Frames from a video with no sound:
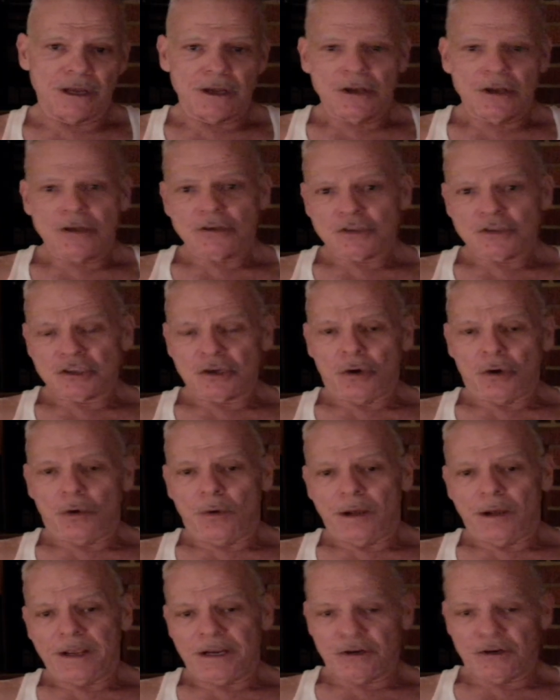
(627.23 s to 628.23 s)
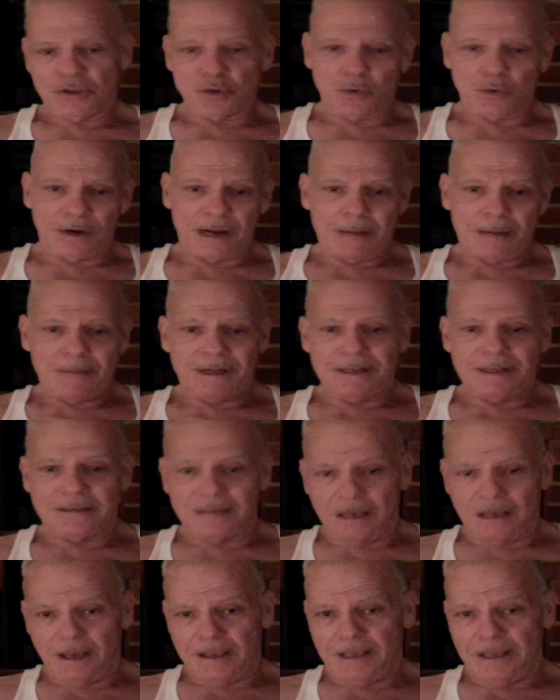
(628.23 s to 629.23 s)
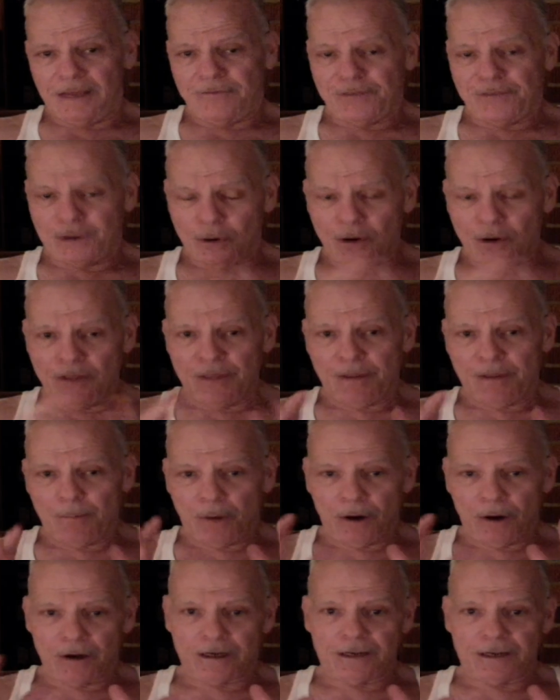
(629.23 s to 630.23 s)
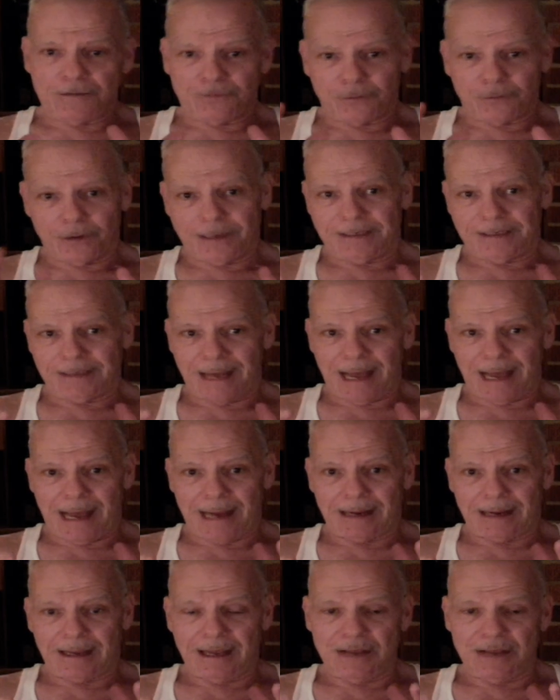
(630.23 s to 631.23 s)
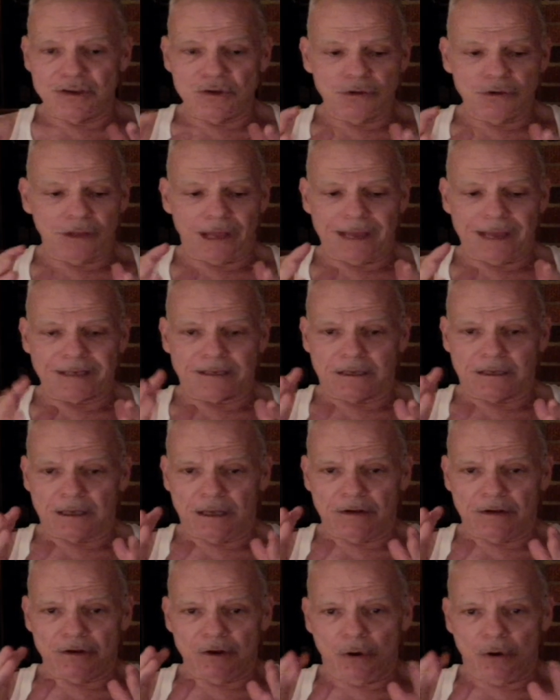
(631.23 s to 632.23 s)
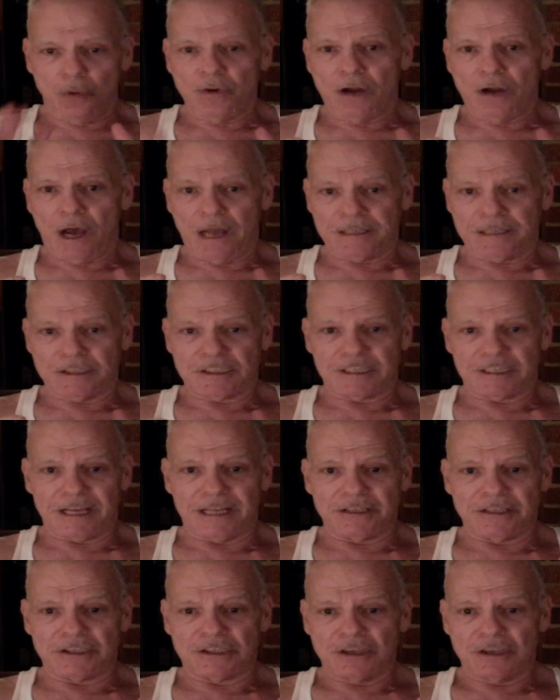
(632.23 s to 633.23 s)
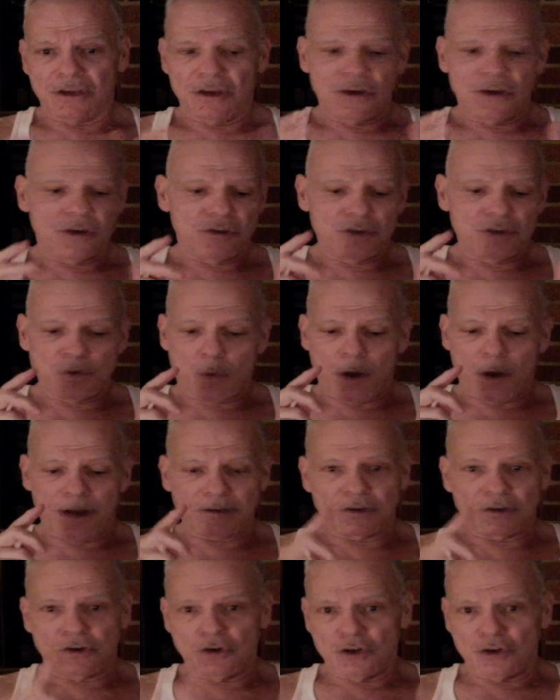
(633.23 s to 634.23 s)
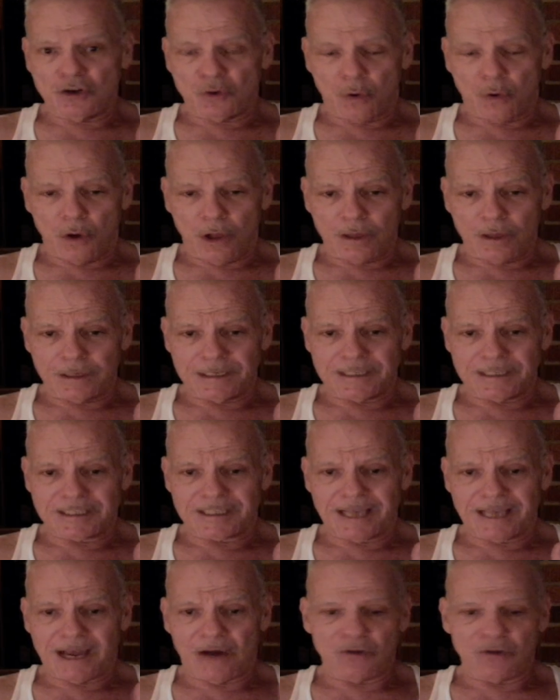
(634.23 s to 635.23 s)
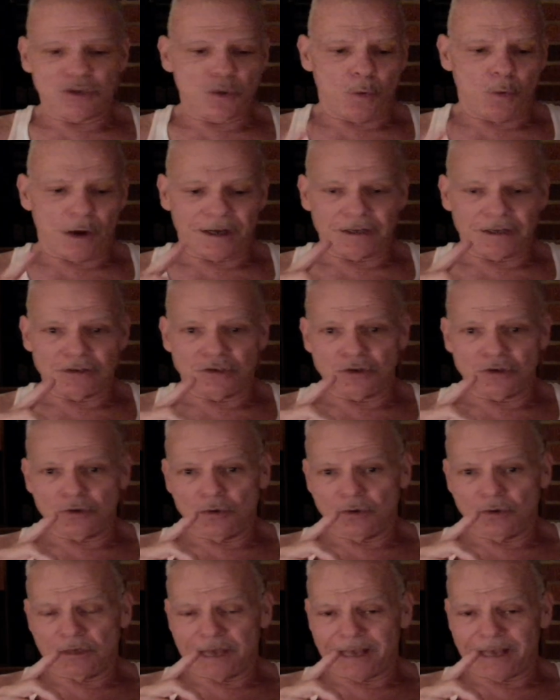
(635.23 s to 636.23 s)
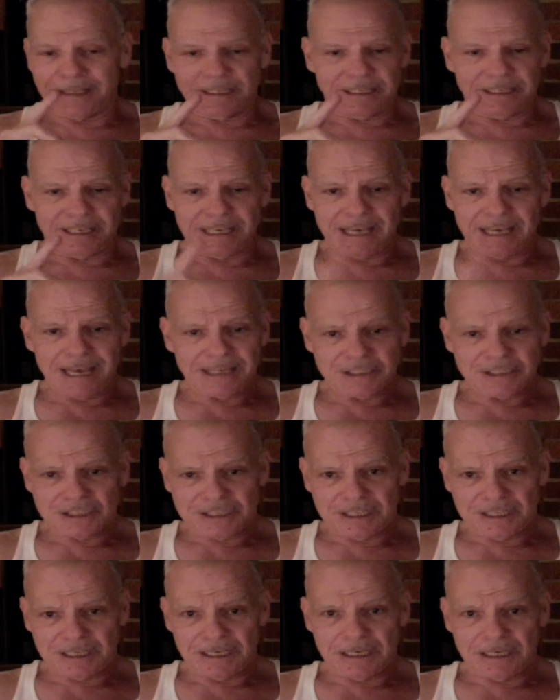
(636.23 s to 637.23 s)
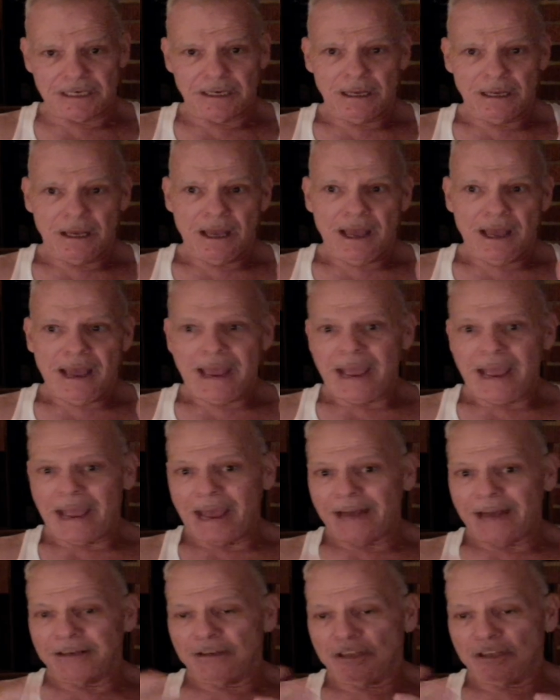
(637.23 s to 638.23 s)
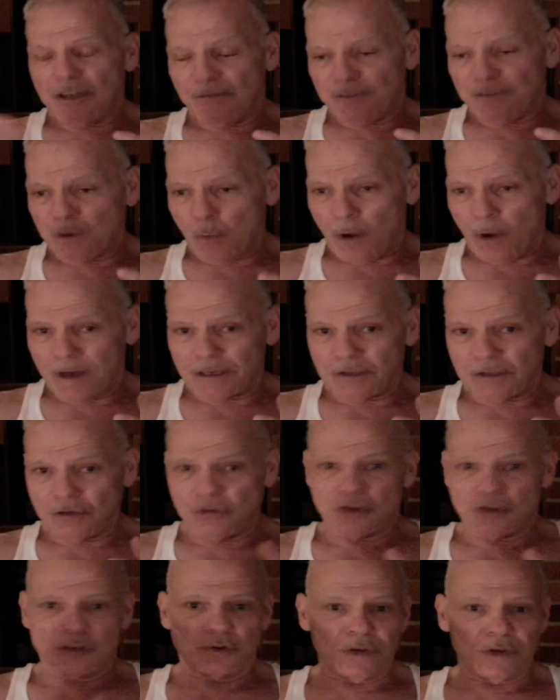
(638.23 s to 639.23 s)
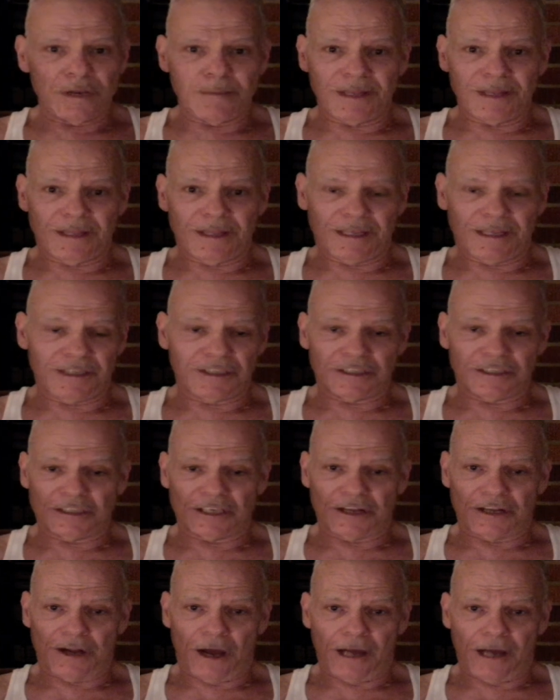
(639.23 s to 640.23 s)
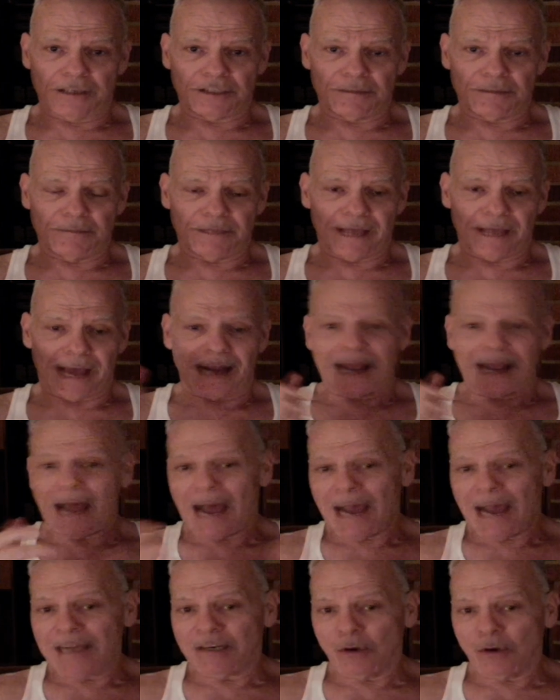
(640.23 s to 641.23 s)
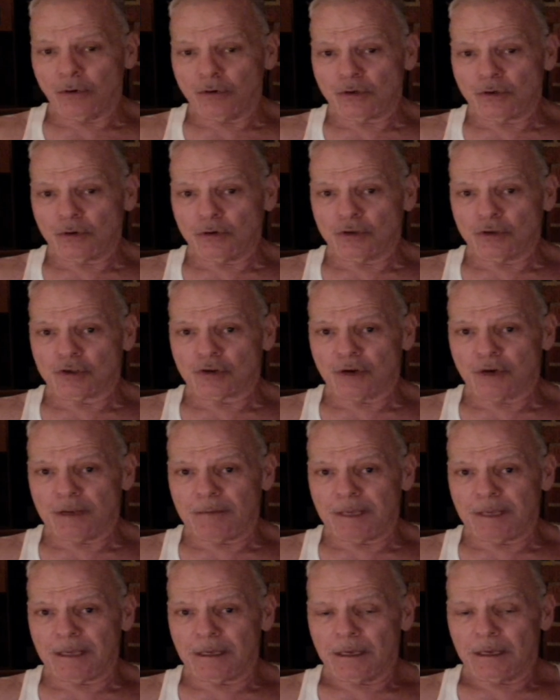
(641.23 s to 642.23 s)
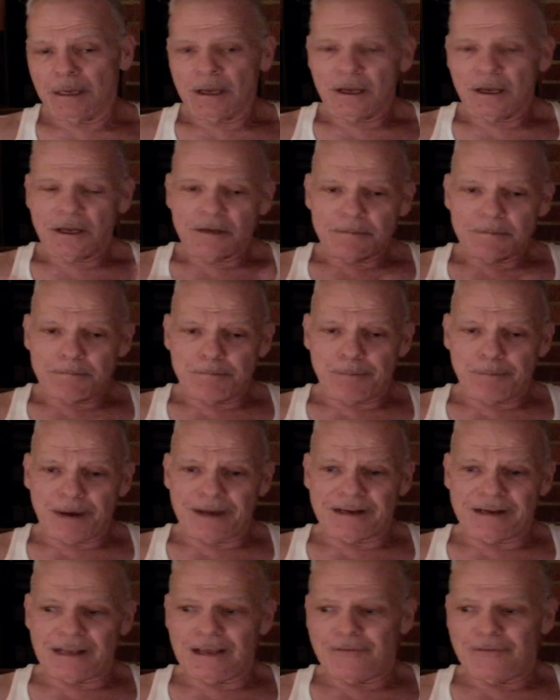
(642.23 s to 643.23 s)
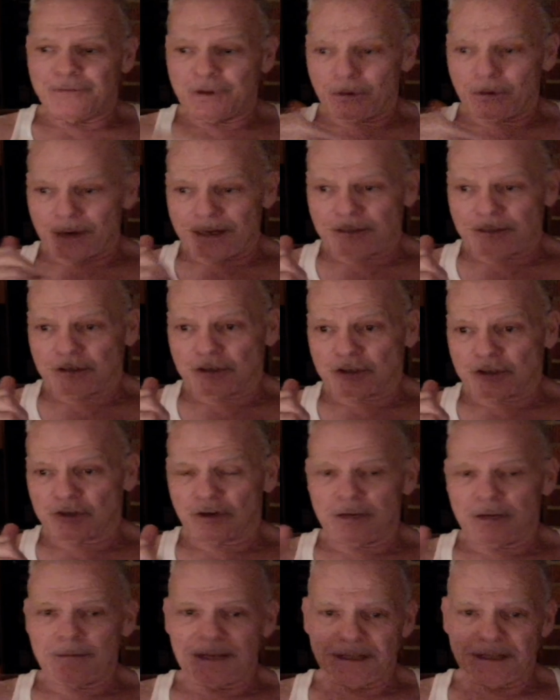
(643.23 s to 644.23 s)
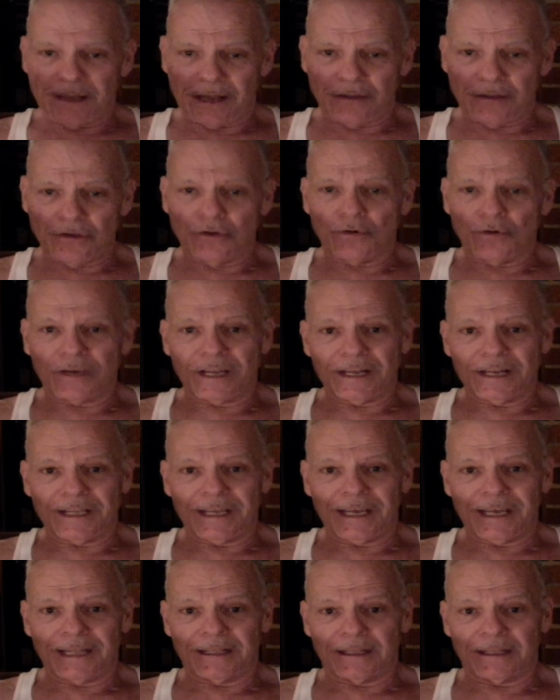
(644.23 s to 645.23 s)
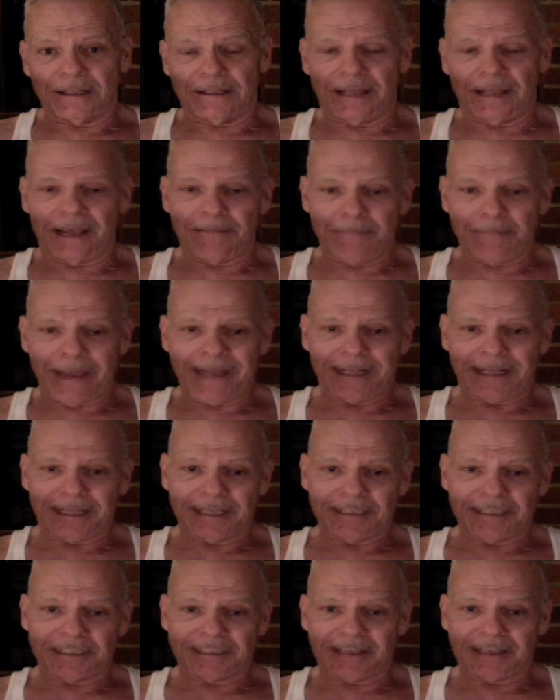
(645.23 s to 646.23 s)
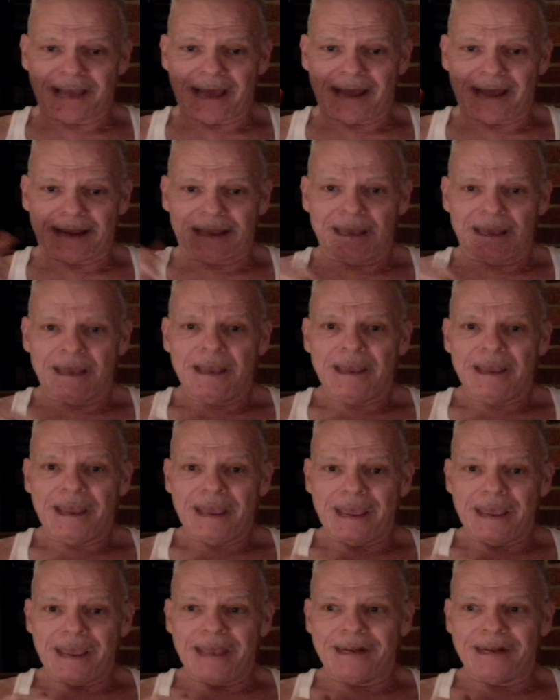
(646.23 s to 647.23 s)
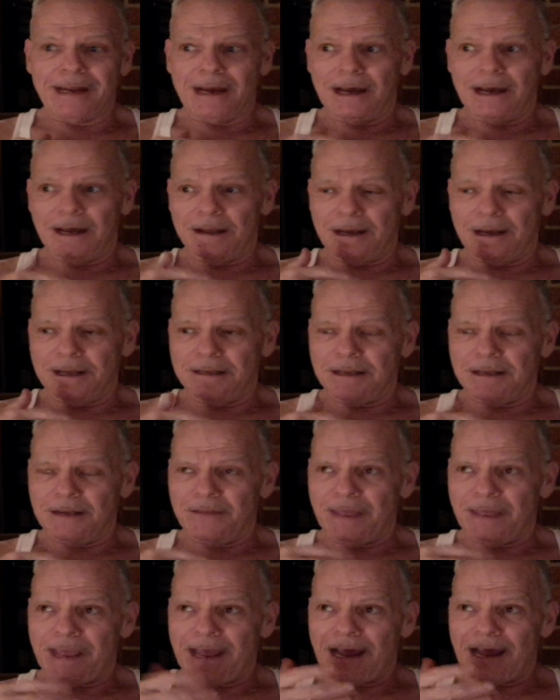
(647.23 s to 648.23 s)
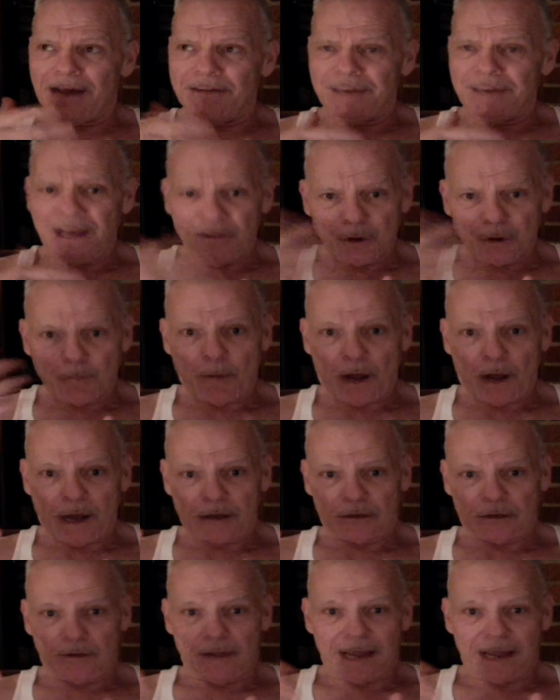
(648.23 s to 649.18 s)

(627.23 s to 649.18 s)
So here's what I'm going to tell you. If you're in the market for a DAC and you like no nonsense, you want good quality sound, you want to do DSD, and if you want to do streaming, this is an awesome DAC. I don't do streaming, but if you're into streaming, you can get, they make this DAC in another model.